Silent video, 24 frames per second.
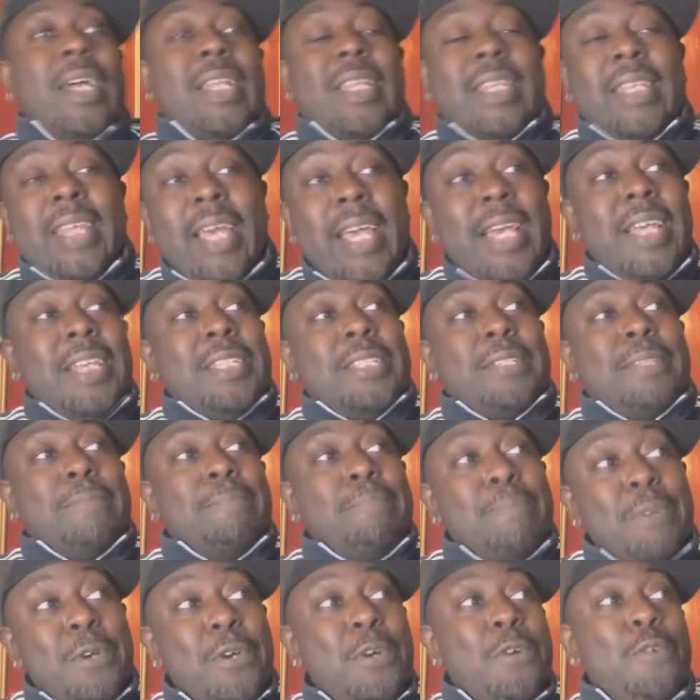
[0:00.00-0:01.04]
This
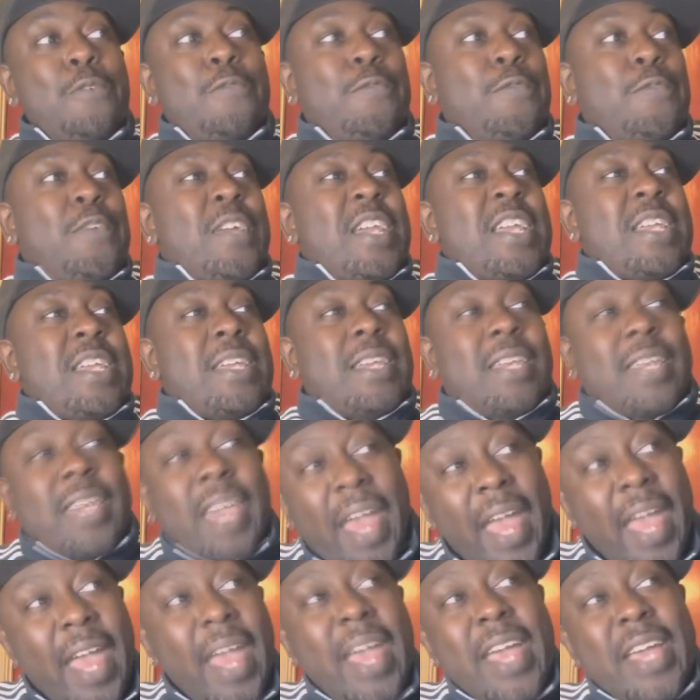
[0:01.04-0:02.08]
movie
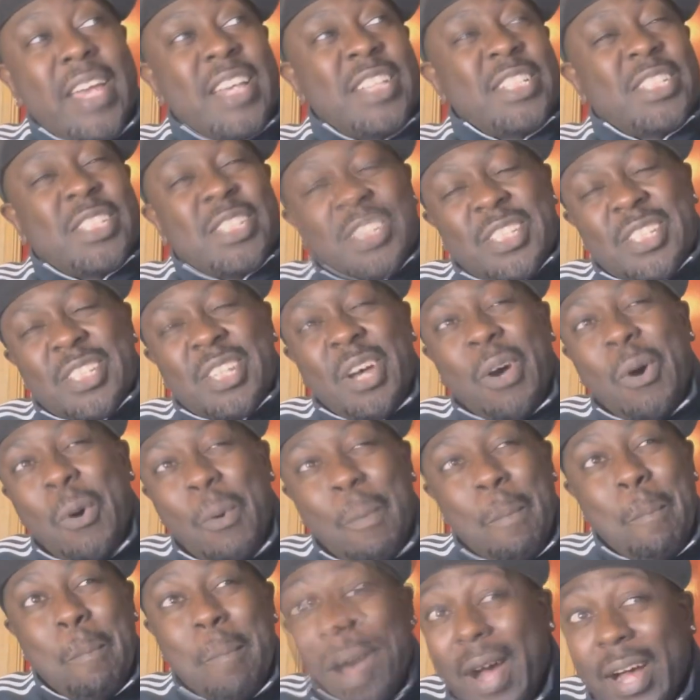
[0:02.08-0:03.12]
cares so
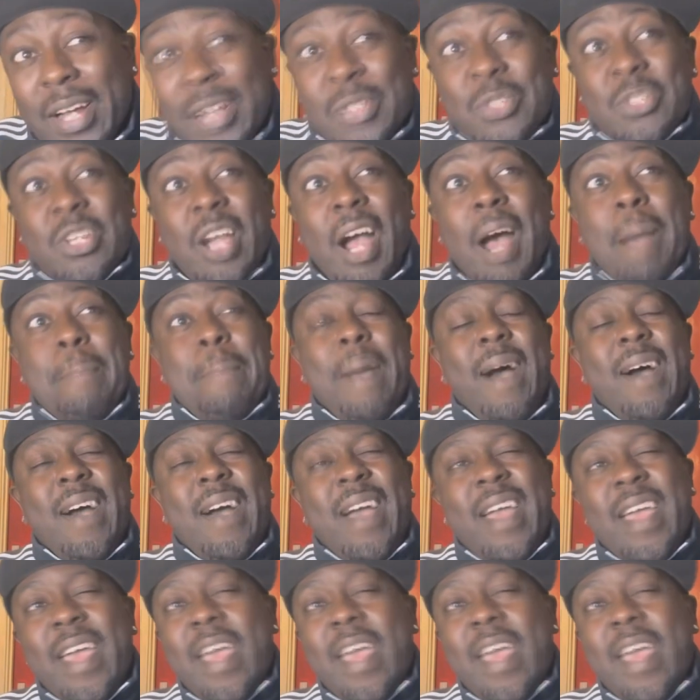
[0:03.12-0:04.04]
much about